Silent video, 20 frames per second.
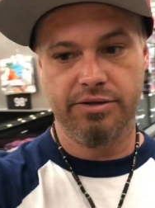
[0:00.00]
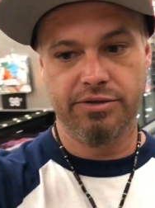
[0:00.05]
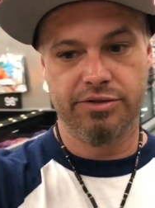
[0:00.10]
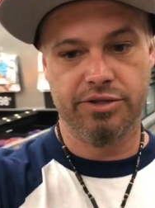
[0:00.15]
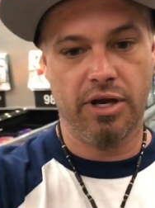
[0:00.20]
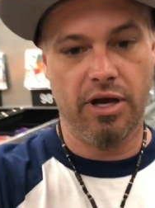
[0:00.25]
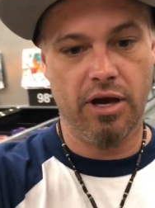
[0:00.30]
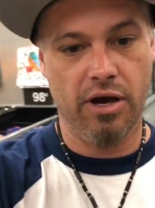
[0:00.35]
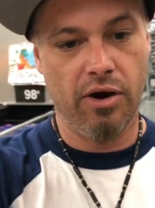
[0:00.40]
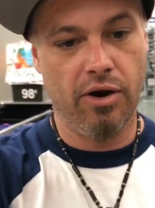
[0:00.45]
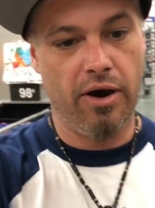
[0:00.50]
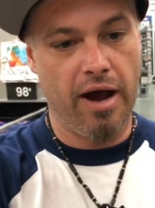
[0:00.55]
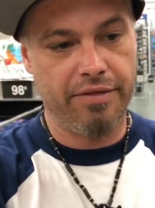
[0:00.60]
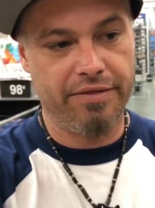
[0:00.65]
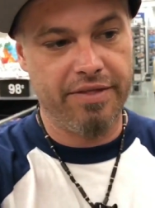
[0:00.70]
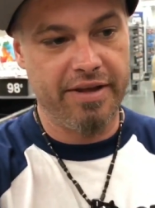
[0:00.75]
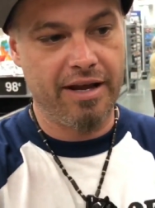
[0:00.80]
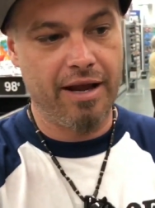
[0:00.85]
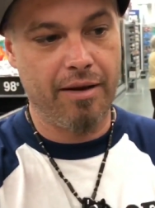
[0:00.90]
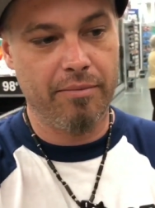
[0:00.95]
So I
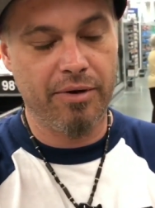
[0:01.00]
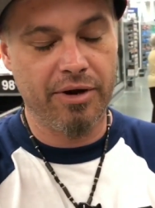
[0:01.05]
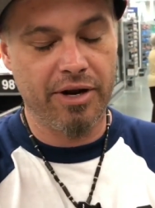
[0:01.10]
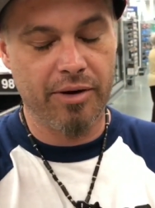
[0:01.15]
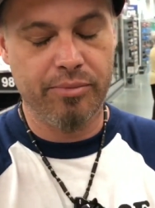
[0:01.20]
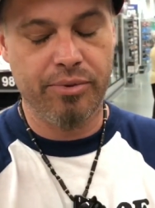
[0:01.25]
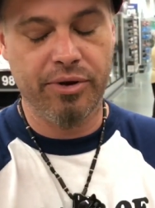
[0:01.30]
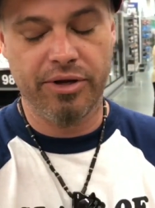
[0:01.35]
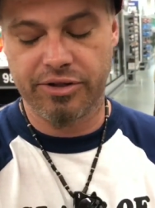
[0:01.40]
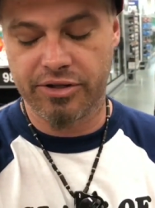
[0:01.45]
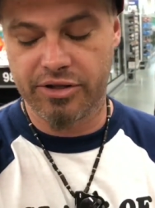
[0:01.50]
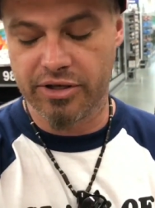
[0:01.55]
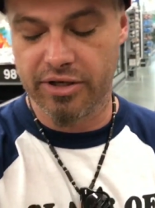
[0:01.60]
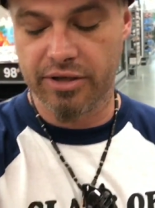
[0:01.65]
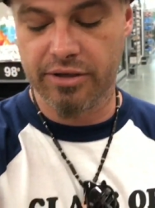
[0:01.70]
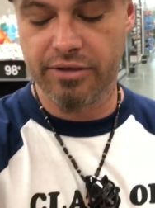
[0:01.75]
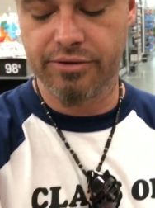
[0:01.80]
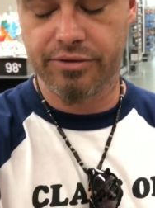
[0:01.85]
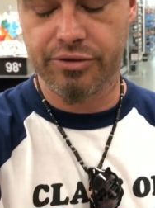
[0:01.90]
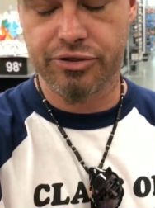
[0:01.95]
think I'm gonna put
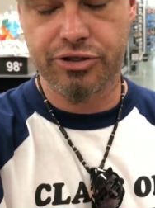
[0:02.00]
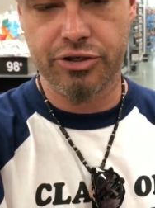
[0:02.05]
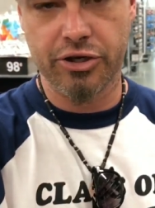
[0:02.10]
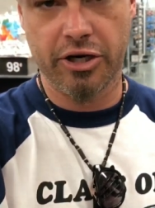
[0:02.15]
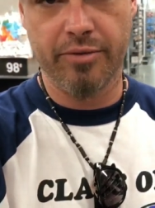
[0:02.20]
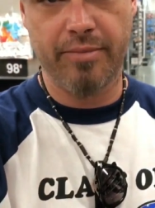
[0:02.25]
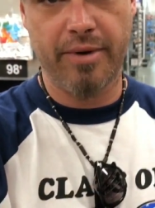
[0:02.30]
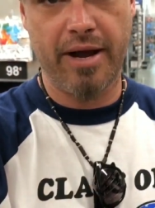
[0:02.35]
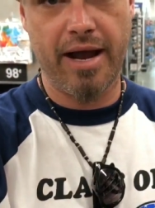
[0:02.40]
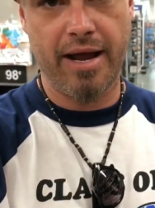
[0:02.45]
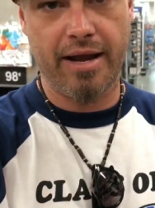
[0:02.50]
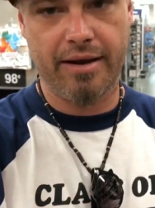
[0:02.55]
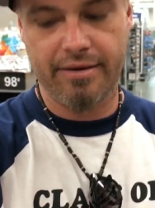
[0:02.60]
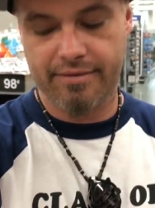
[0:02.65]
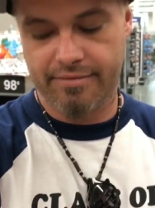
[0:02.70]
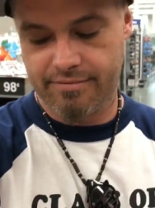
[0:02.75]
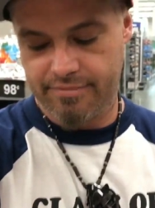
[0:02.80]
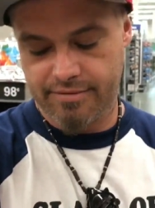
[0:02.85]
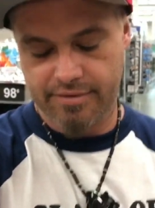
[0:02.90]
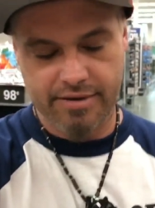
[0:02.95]
the, the sugar back
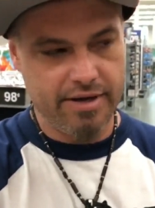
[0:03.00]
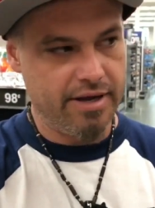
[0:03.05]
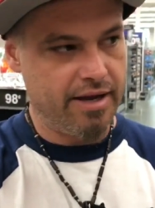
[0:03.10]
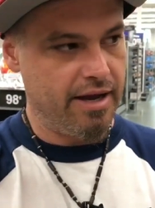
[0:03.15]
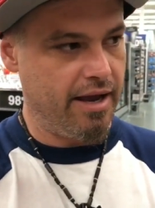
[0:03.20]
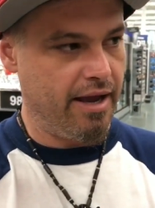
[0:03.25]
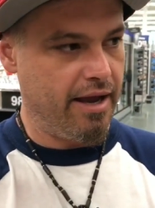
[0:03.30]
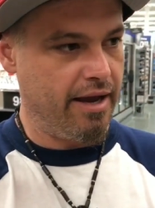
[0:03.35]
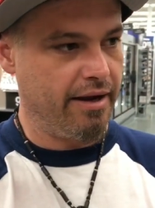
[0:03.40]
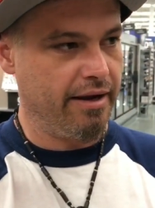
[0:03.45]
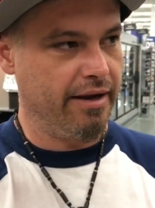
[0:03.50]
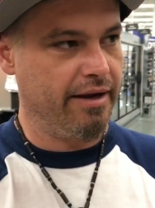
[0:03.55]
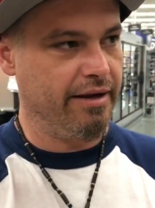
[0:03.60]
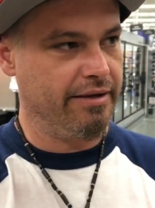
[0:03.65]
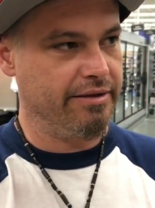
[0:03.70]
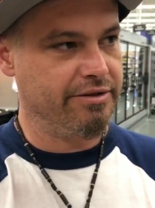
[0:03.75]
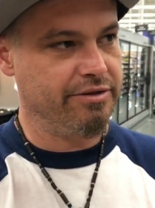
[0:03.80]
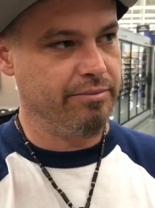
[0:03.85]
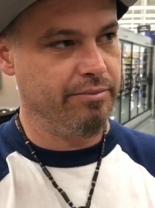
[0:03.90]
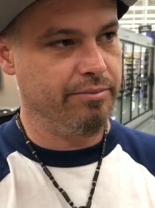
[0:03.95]
and
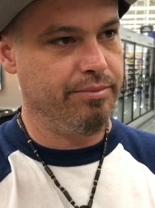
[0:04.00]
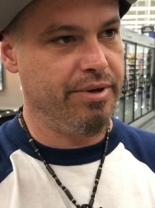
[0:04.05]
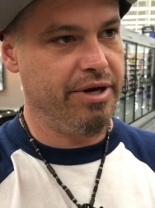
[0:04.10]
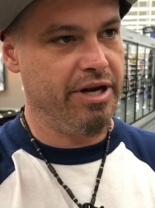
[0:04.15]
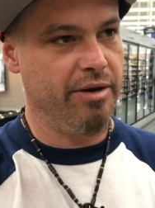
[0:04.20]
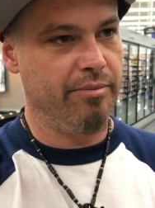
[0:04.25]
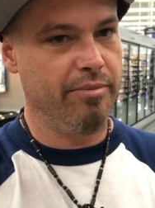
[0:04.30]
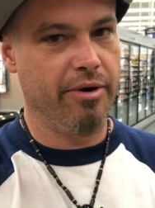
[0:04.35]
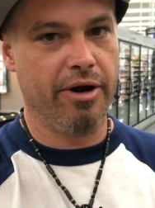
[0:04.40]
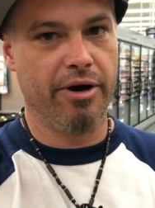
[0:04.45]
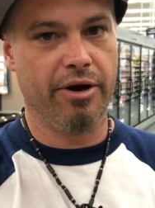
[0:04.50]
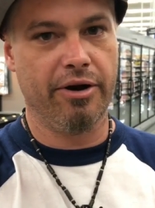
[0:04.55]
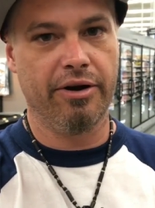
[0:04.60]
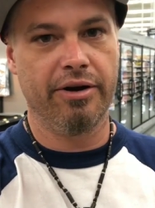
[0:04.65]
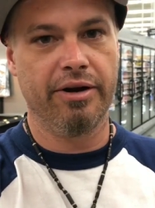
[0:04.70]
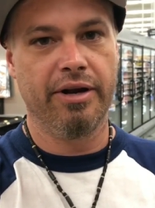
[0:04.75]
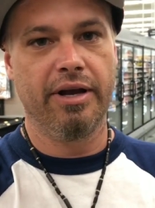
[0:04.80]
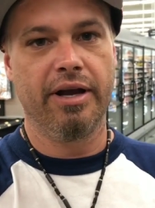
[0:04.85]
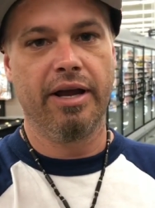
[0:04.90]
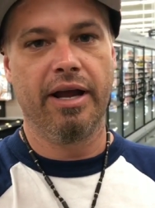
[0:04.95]
get some peanut
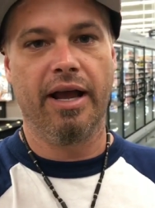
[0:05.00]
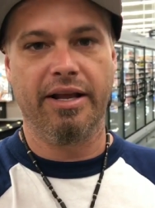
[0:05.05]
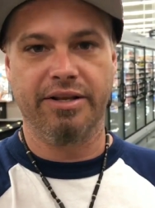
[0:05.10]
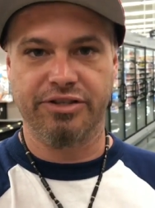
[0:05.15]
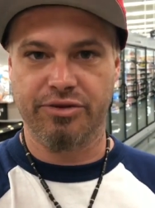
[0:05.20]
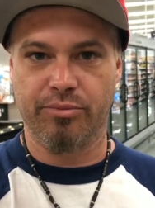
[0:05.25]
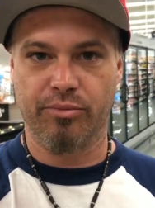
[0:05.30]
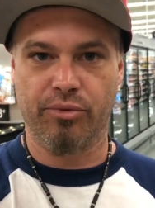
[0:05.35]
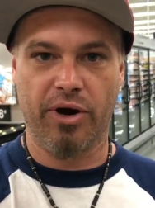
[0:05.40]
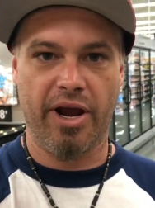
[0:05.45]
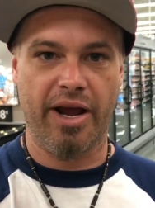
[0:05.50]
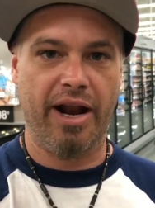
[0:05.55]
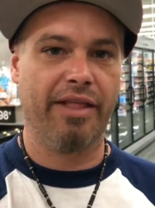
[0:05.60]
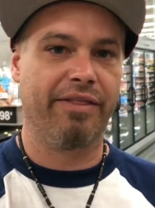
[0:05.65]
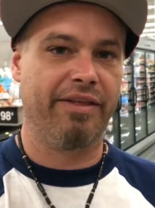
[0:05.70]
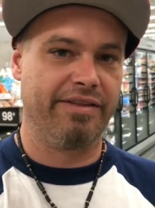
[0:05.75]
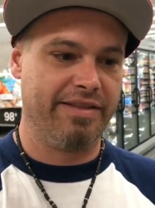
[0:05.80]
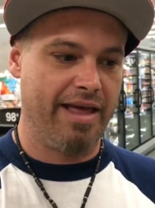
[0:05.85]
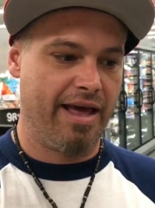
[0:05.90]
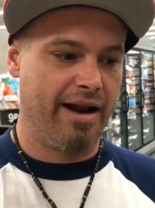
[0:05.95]
butter and some bread. I
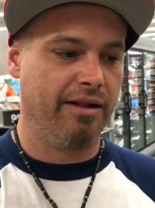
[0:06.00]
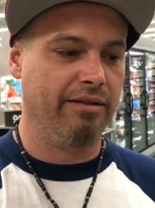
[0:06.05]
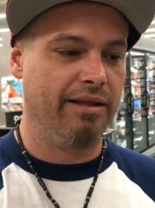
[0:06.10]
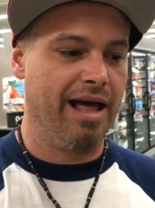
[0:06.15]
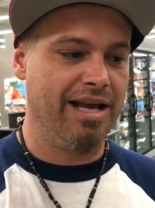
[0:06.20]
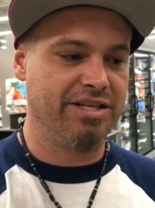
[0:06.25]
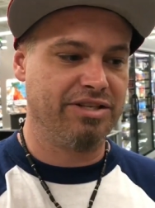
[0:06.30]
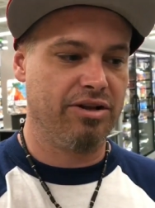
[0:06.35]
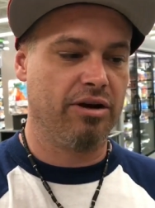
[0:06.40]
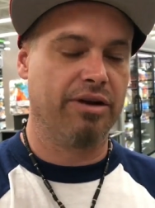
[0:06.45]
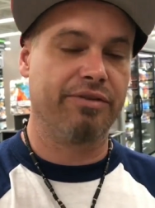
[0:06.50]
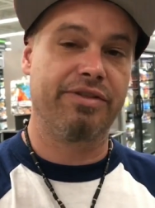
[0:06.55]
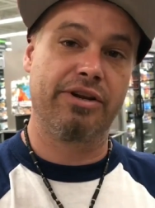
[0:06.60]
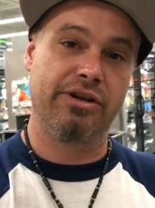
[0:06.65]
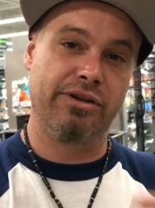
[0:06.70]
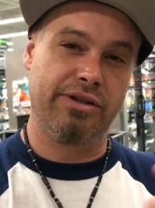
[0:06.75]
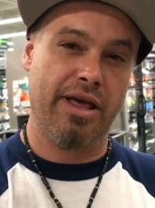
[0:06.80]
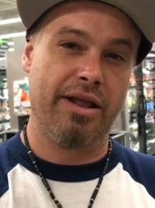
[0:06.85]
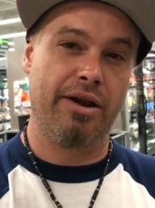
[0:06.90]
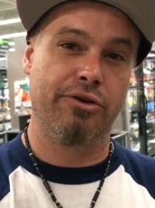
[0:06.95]
think that'll last longer. I
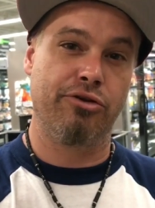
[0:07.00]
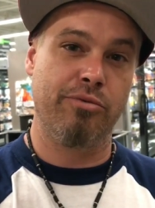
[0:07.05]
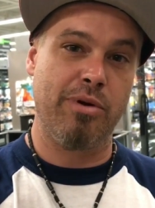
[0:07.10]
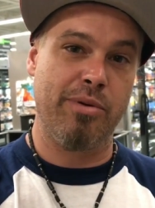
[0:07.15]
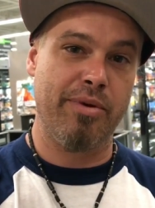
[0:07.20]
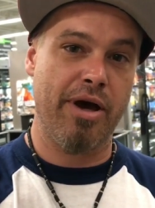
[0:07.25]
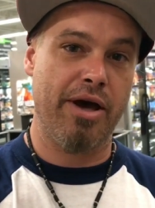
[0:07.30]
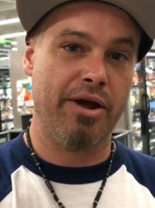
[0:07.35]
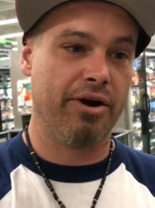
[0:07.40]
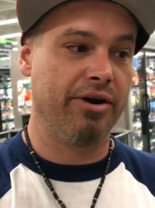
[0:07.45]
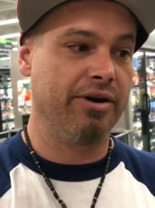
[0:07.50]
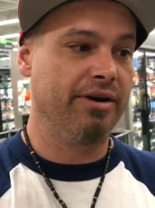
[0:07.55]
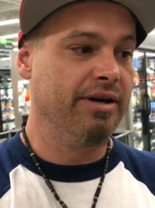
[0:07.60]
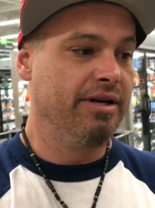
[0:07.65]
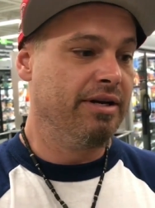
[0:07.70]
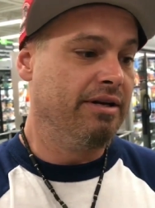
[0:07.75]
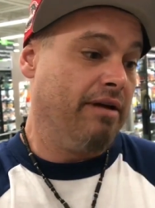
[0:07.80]
think that'll do me better.